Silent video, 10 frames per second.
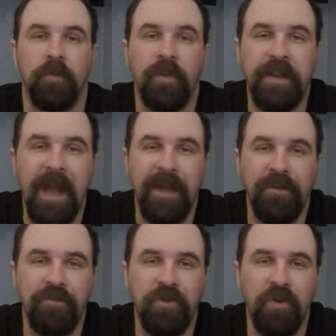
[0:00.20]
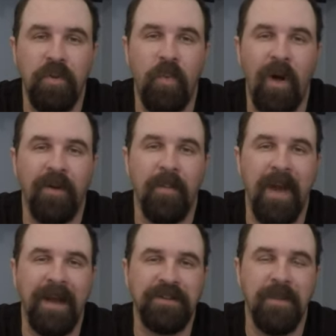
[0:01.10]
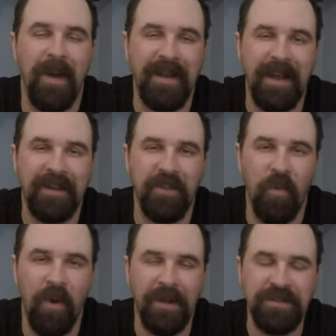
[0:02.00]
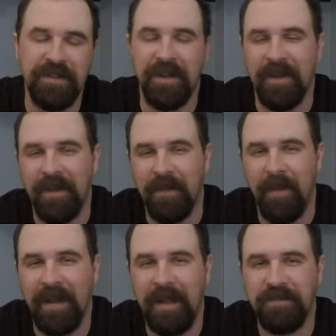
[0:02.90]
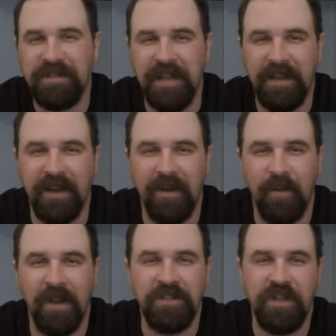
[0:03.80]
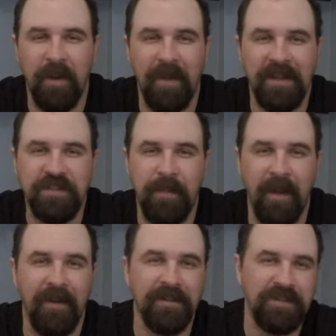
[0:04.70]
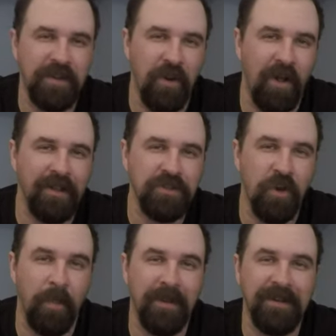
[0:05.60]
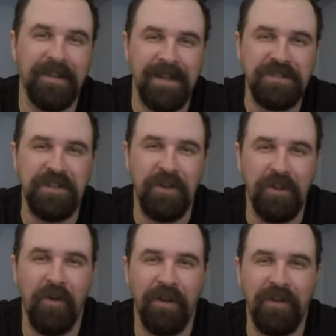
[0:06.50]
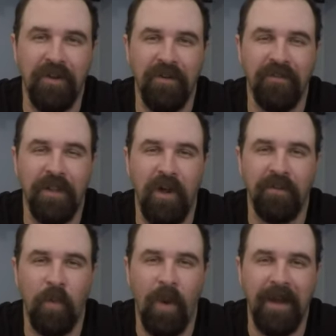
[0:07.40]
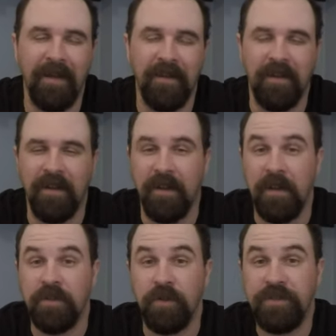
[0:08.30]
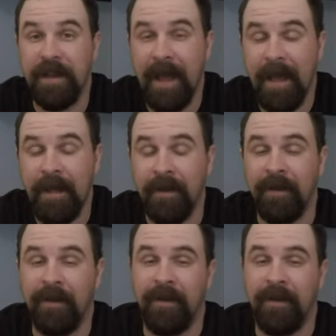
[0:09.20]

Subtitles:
Good day, YouTube. Welcome back to my neck of the woods. My name's Dika, where I share my experience and knowledge, hoping to lessen your learning curve along the way. So today,